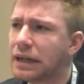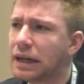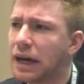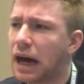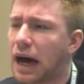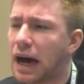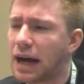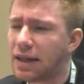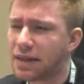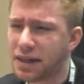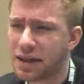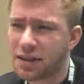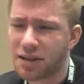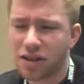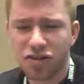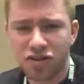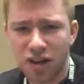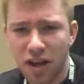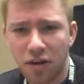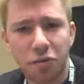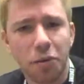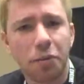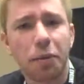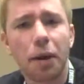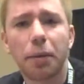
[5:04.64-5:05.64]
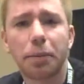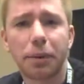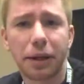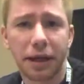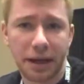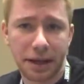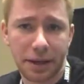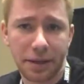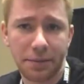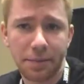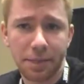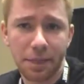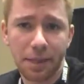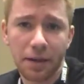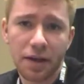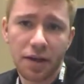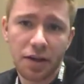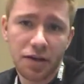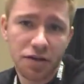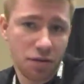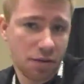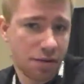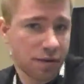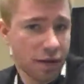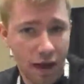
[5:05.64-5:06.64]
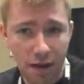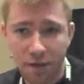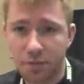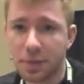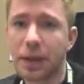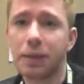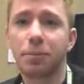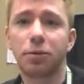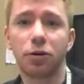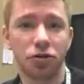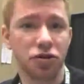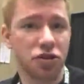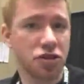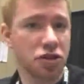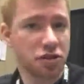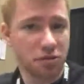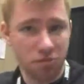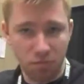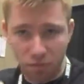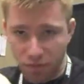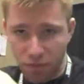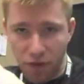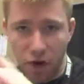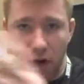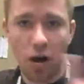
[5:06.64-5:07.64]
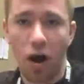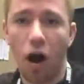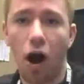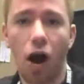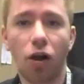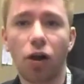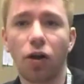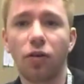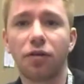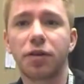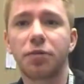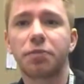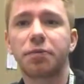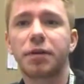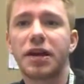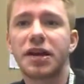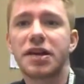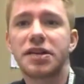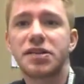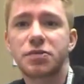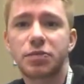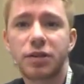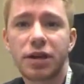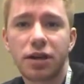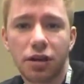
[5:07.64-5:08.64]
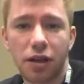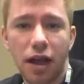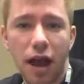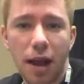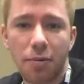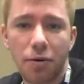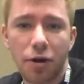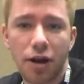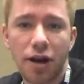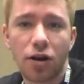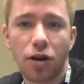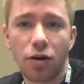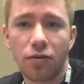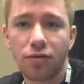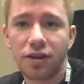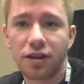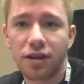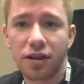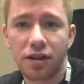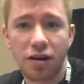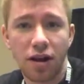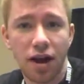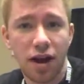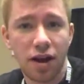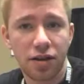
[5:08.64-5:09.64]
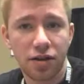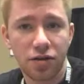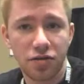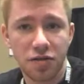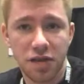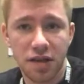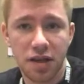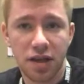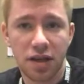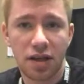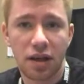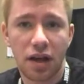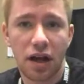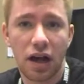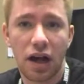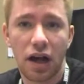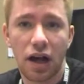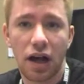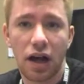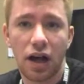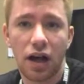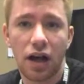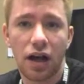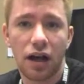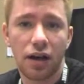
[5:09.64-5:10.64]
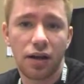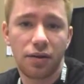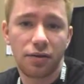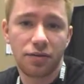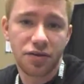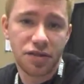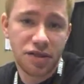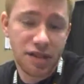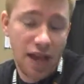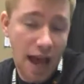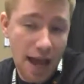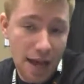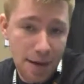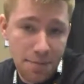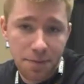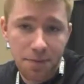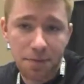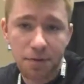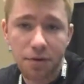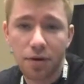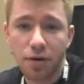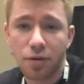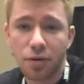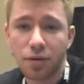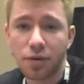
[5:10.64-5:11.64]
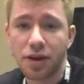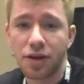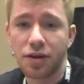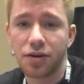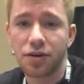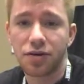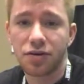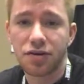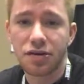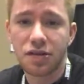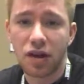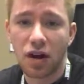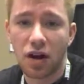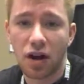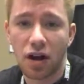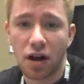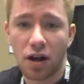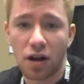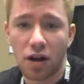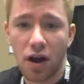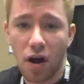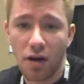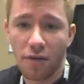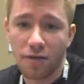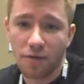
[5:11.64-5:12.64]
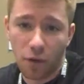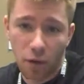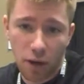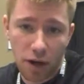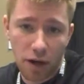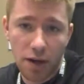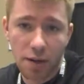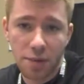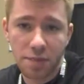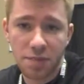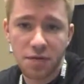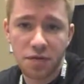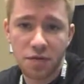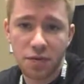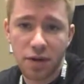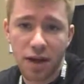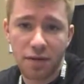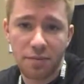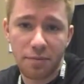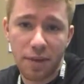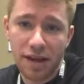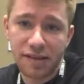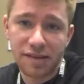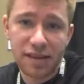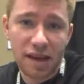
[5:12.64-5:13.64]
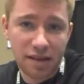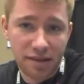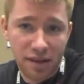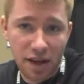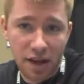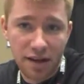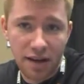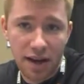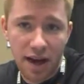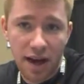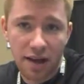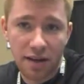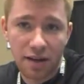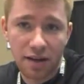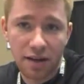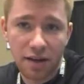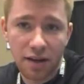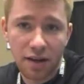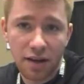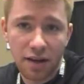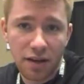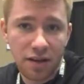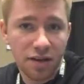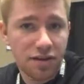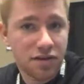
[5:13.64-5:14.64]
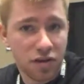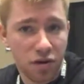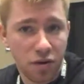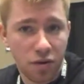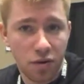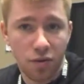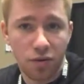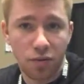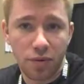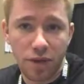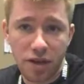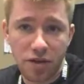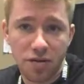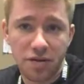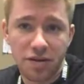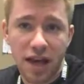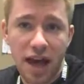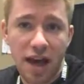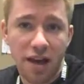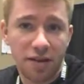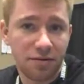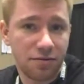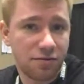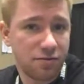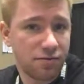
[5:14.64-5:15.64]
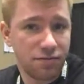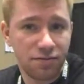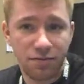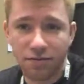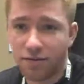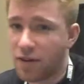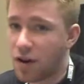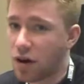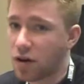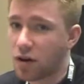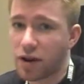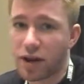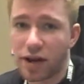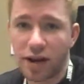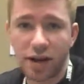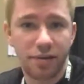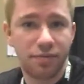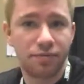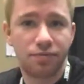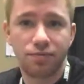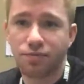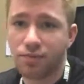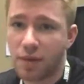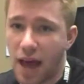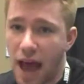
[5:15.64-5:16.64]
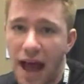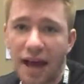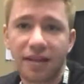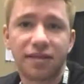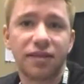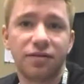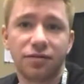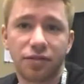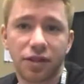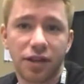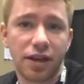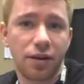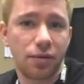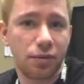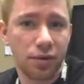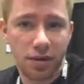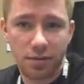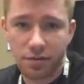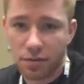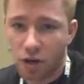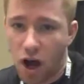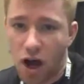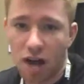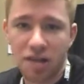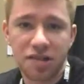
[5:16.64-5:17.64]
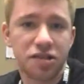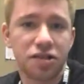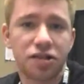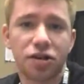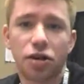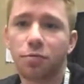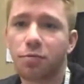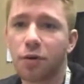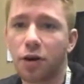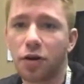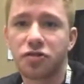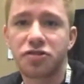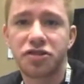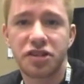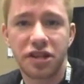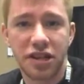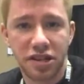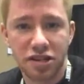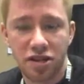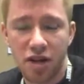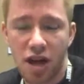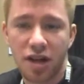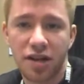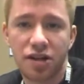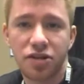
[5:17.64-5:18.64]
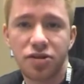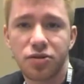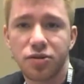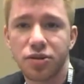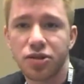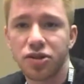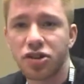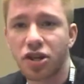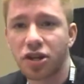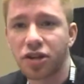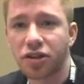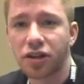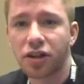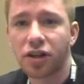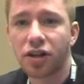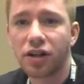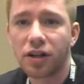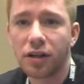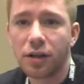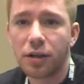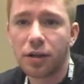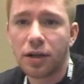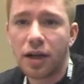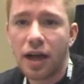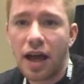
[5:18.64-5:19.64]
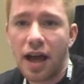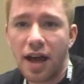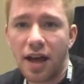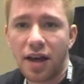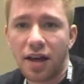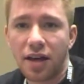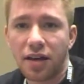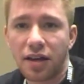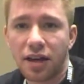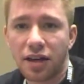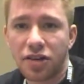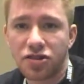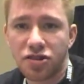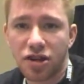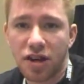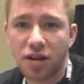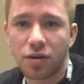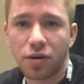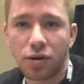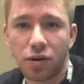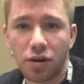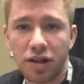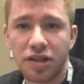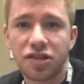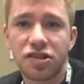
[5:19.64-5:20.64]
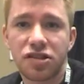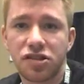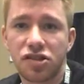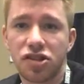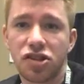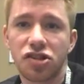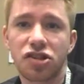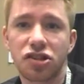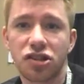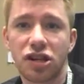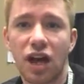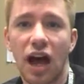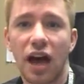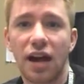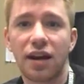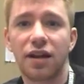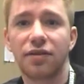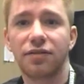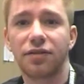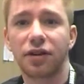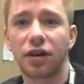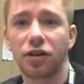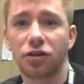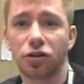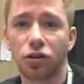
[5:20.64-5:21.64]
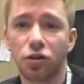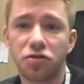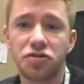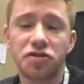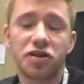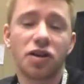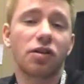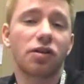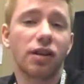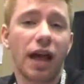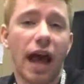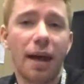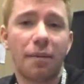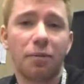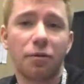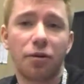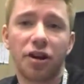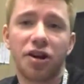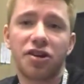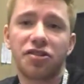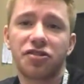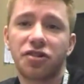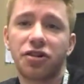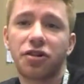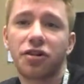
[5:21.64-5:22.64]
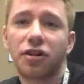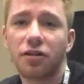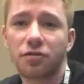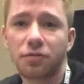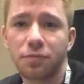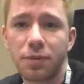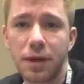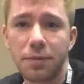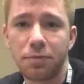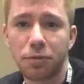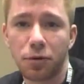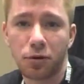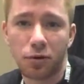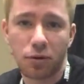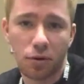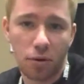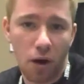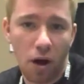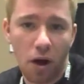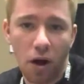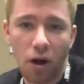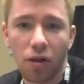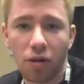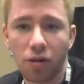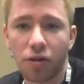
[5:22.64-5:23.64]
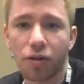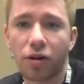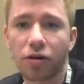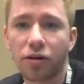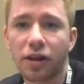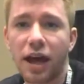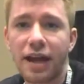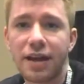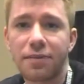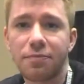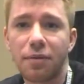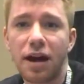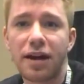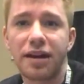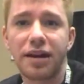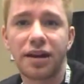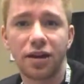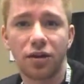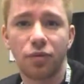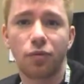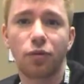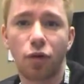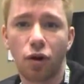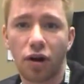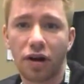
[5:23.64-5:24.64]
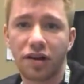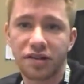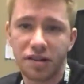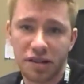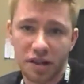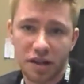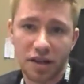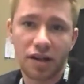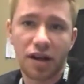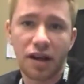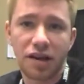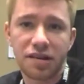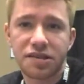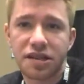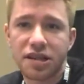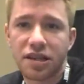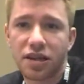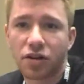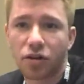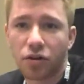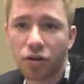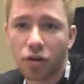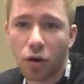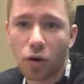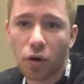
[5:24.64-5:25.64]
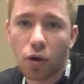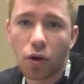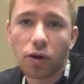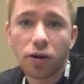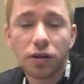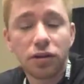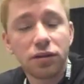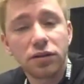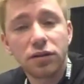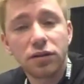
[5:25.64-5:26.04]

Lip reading: I think, in the Czech Republic. So we've got people just all over the place. We collaborate over the internet using Skype. We use our forums. We have Mektek.net. So we use that very actively. We constantly are posting and talking to each other. And in general, it's just kind of a loose collaboration of people all that are like-minded and want a singular goal.